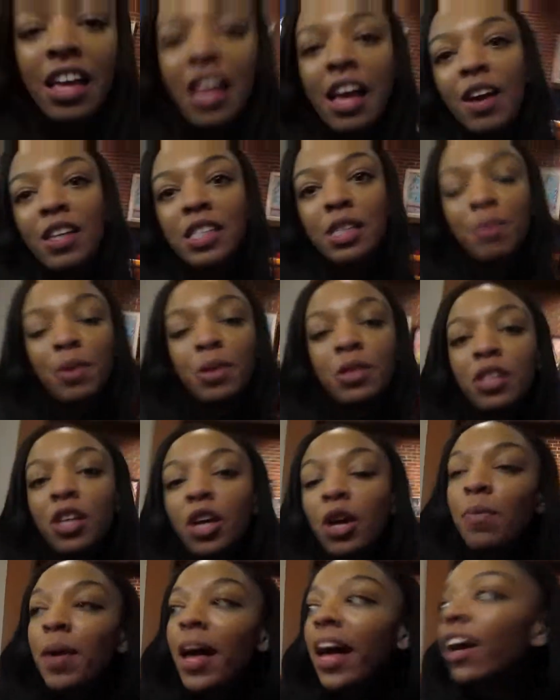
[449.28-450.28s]
I was supposed to
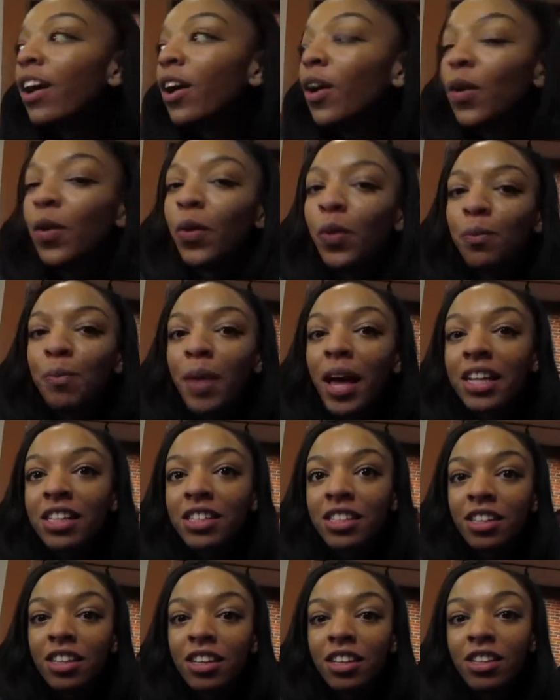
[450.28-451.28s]
go back home, back
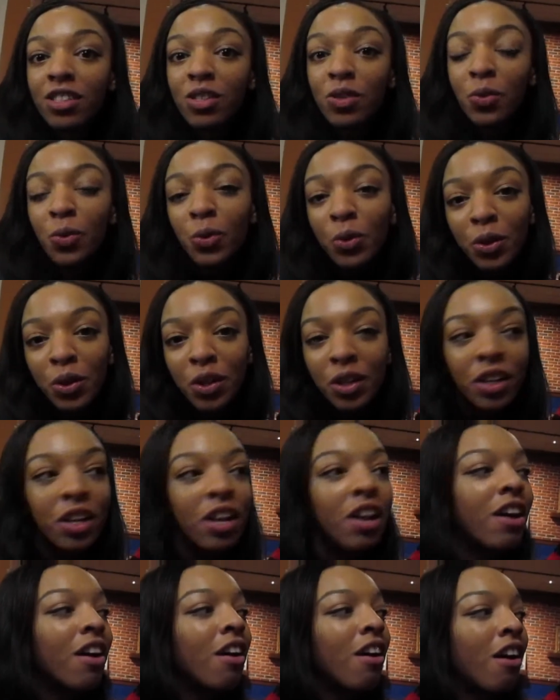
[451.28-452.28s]
to school,
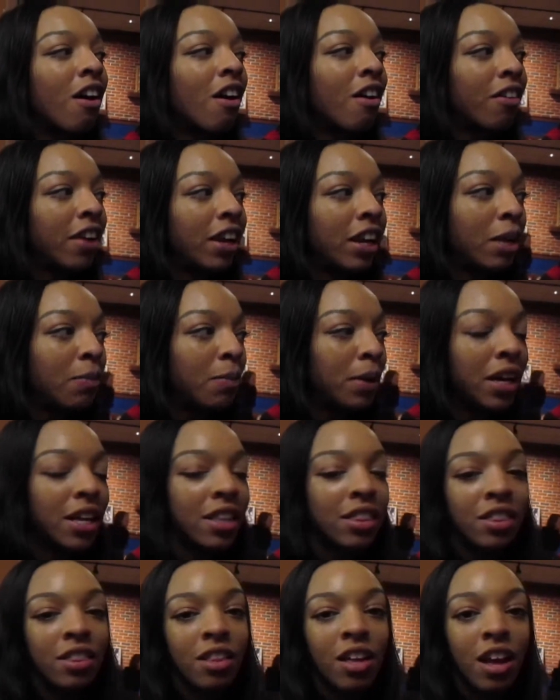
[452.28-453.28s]
already, but
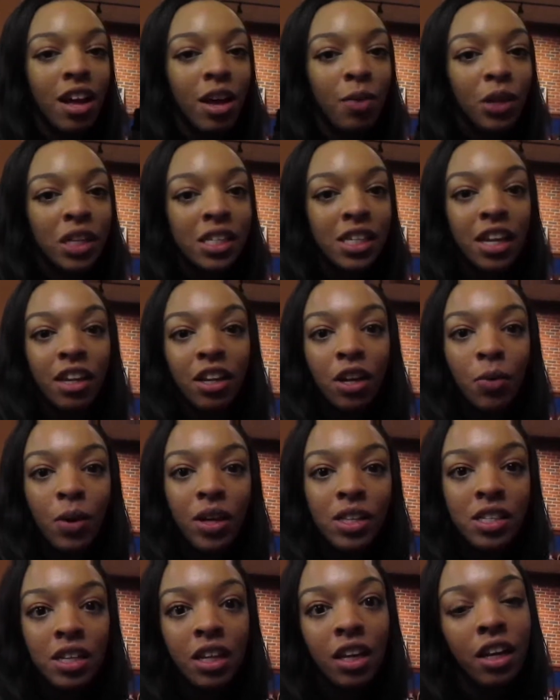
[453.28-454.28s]
uh, we decided to go
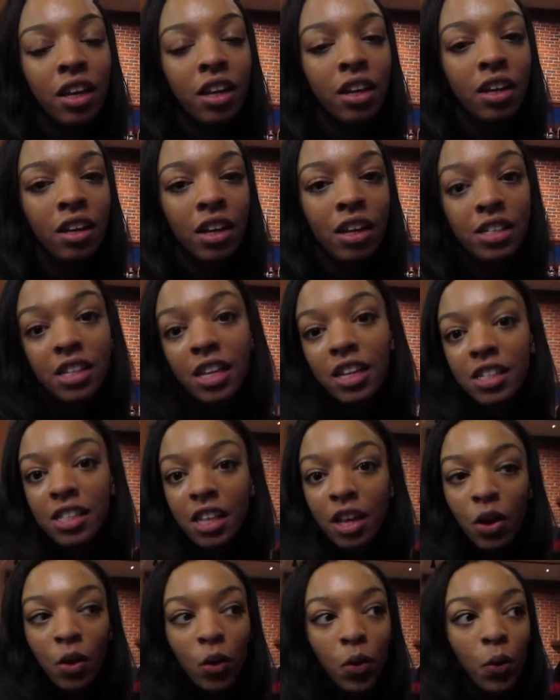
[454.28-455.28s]
out to eat, and I decided to
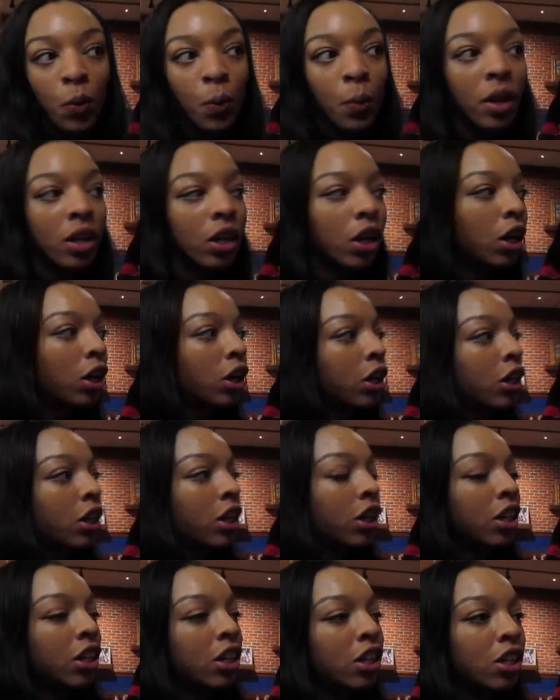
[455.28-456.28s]
stay home longer.